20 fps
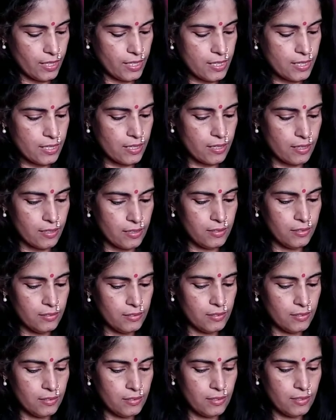this
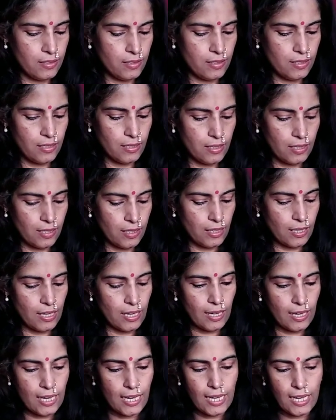here,
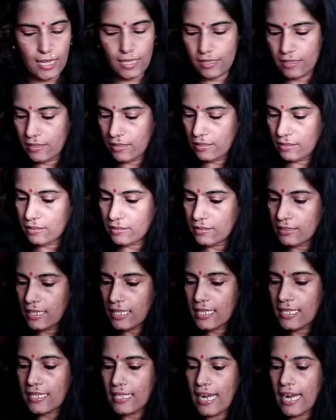and
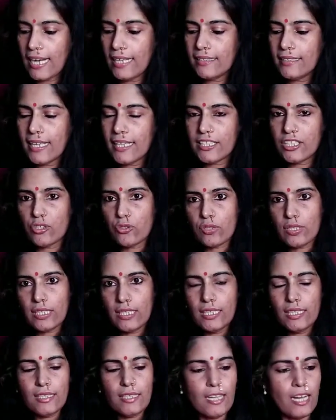this stand that you
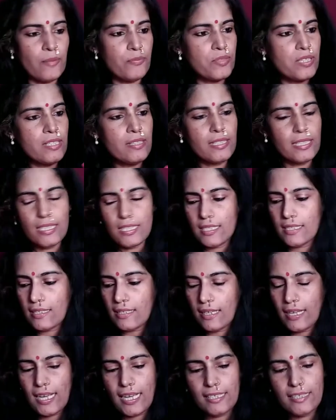see comes in
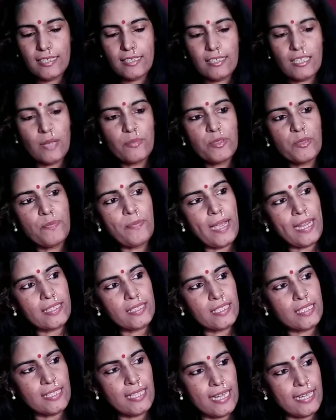this, and it comes
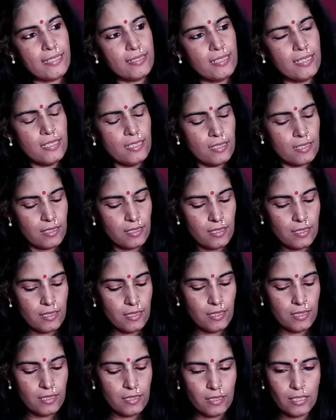packed inside this.
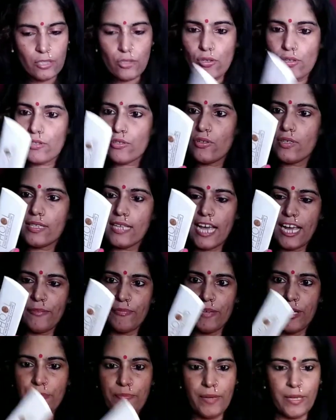This also is
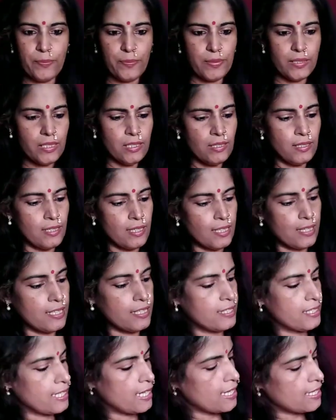handmade paper.
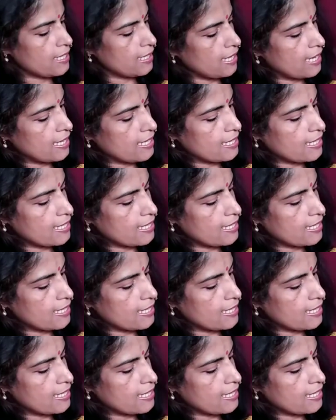It says